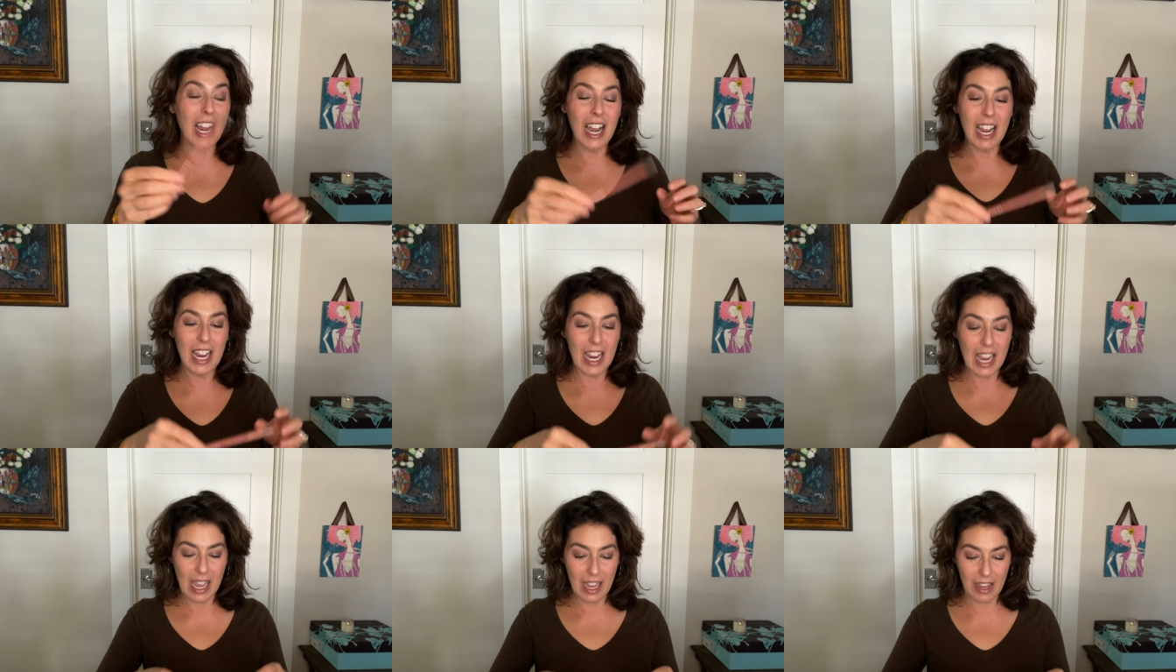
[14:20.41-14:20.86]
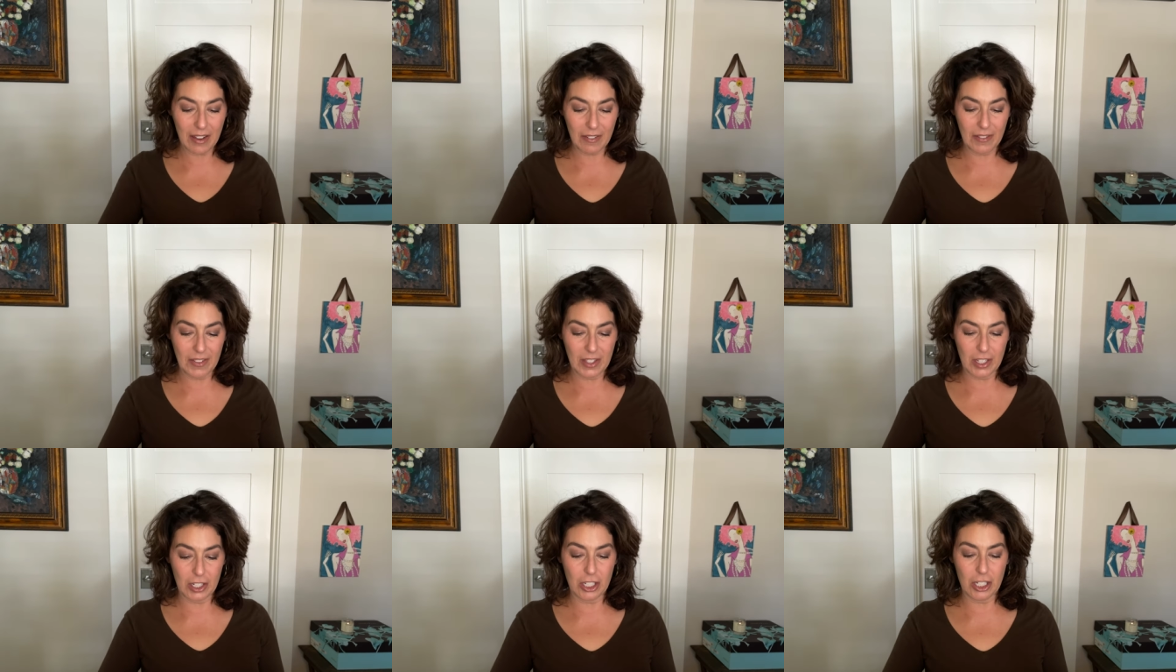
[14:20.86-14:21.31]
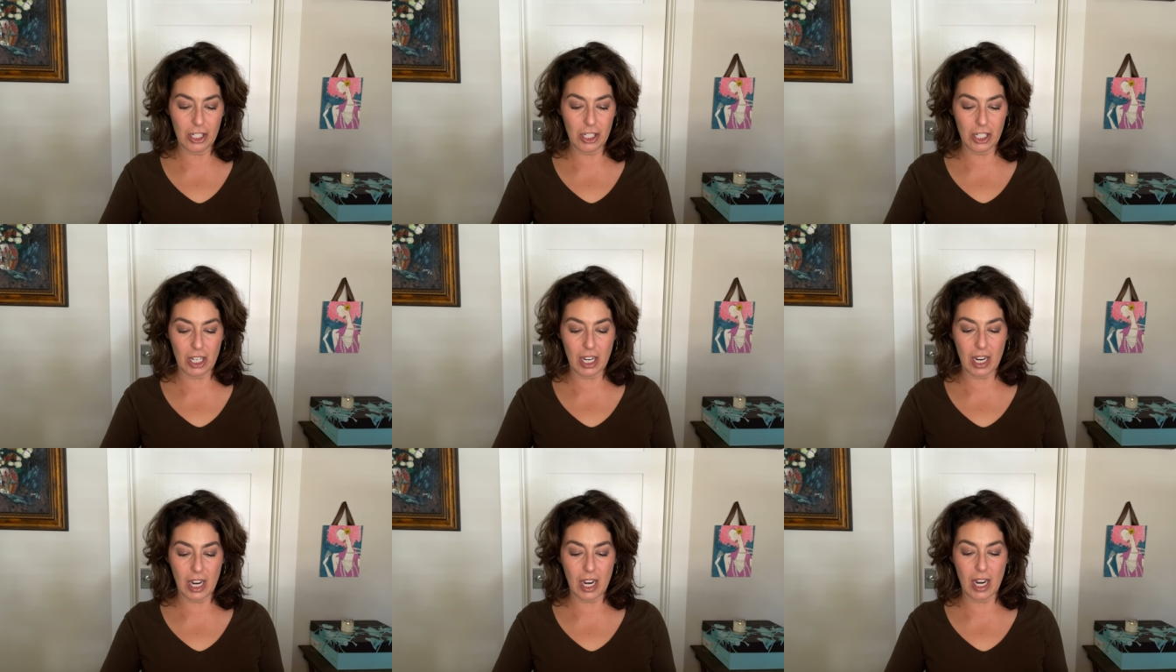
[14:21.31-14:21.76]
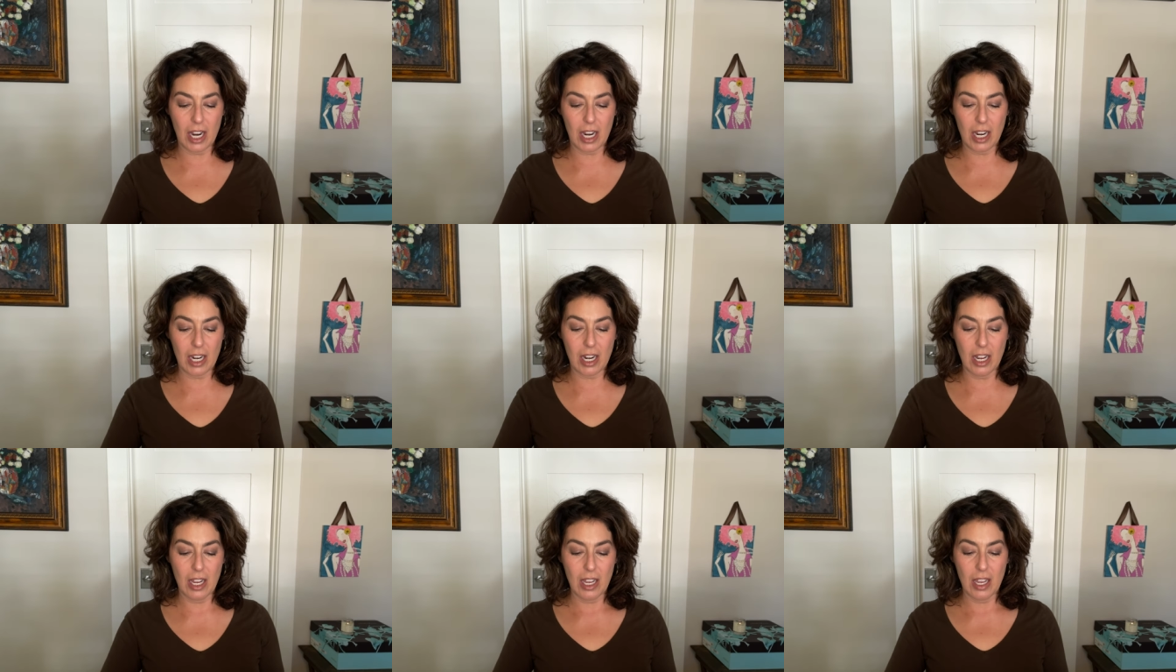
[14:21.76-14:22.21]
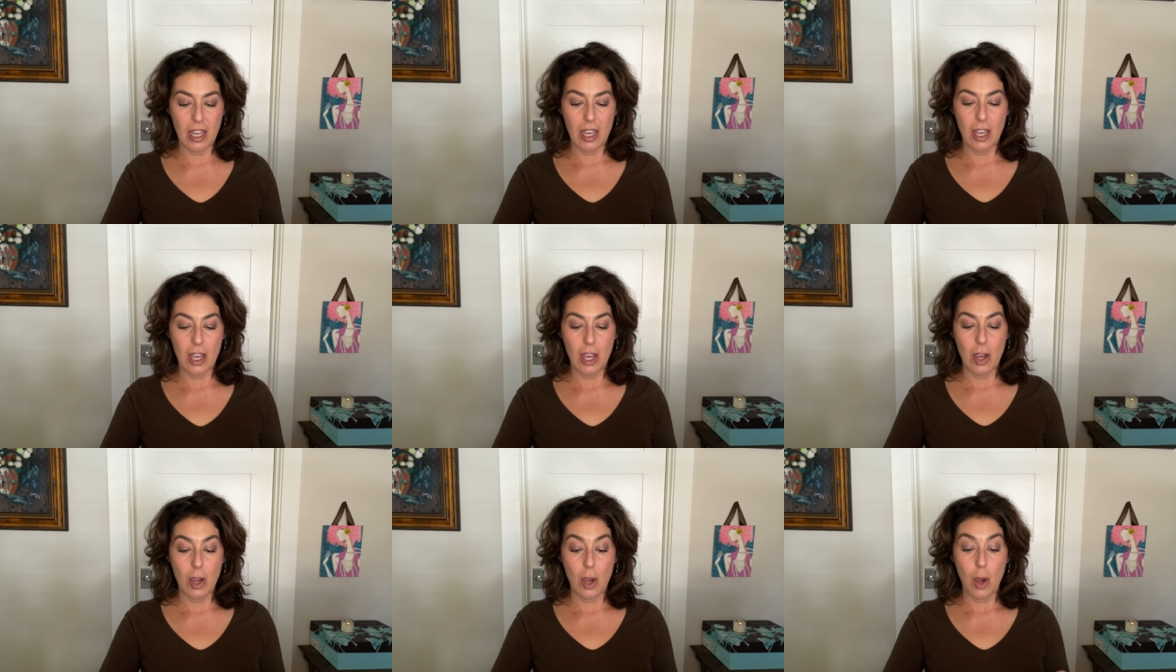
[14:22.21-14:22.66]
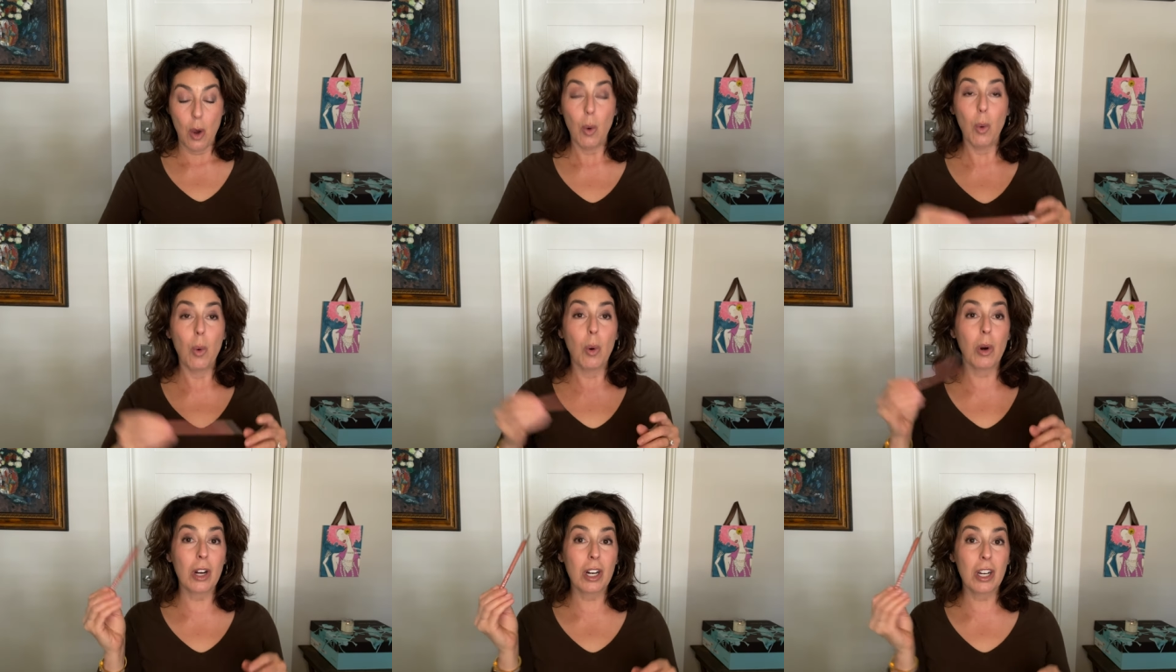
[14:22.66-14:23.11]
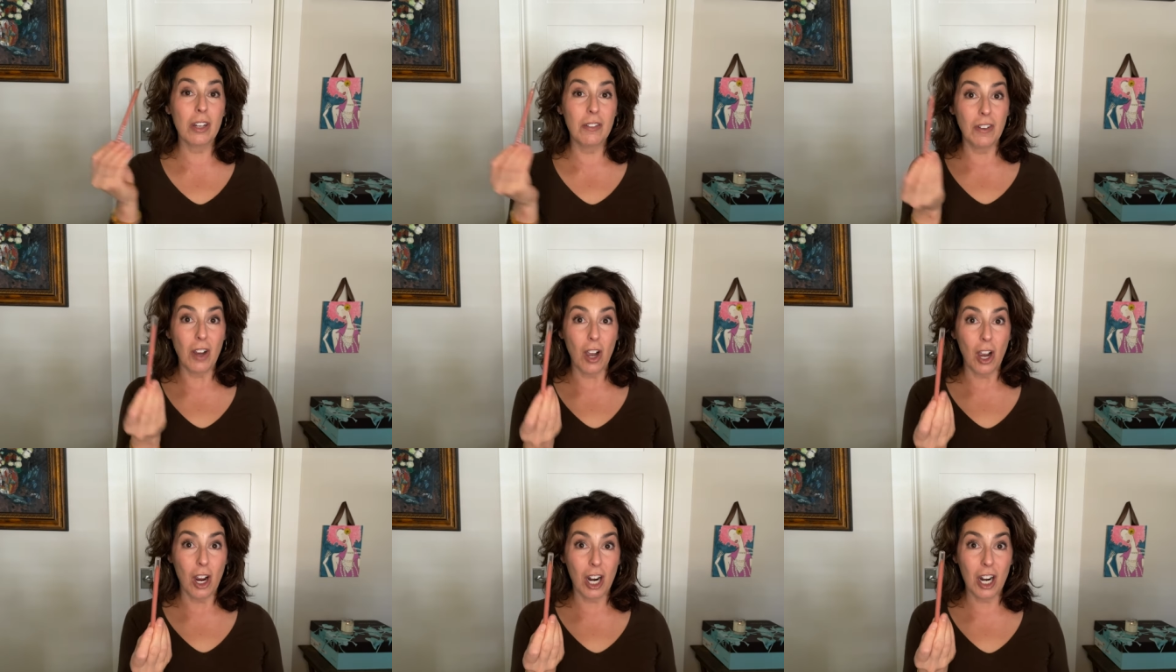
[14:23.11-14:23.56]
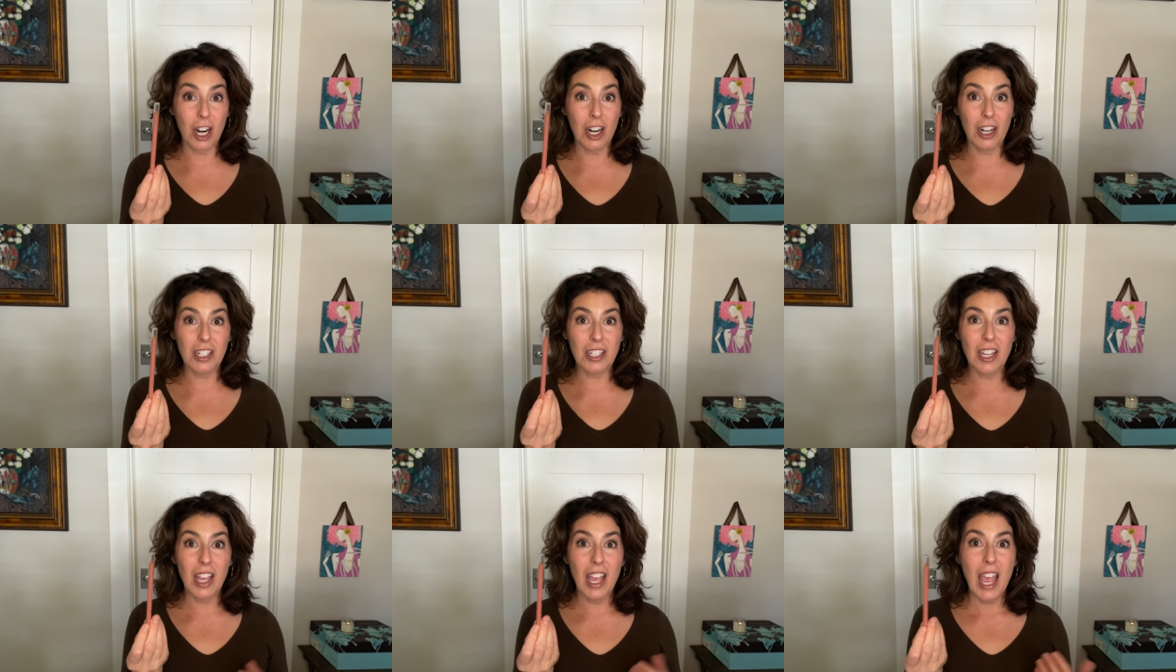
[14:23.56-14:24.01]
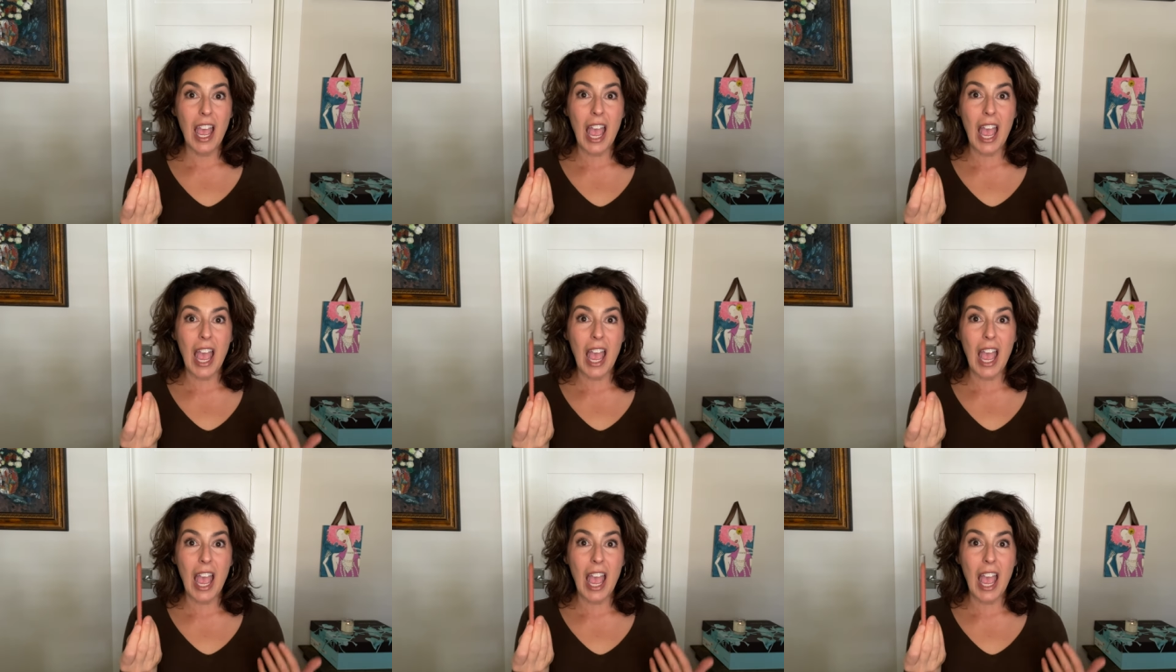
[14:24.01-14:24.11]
I have the shade work of art.